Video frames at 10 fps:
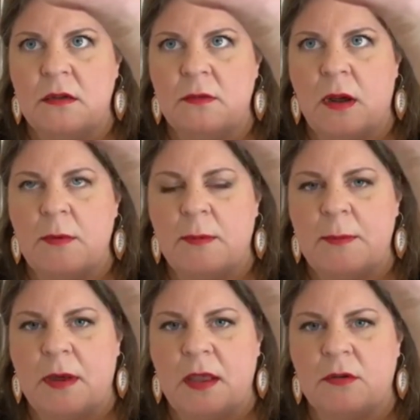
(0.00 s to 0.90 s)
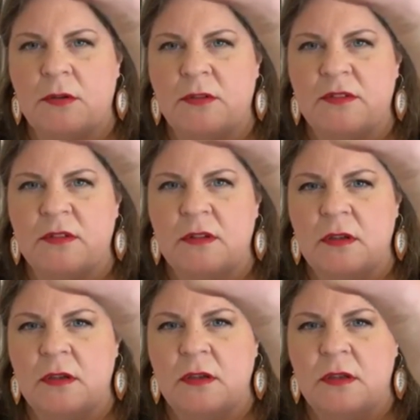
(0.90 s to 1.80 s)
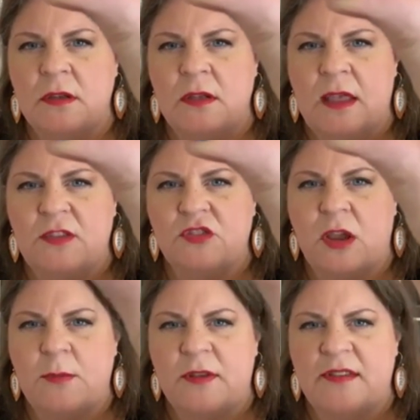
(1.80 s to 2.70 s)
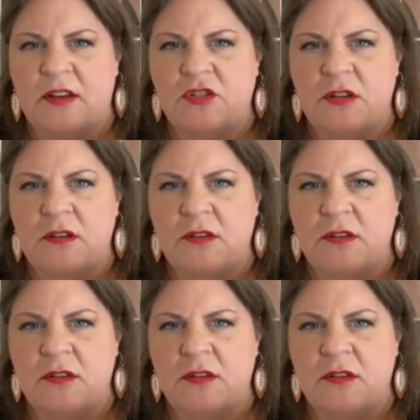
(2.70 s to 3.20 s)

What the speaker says: probably Michael's in the scrapbook section.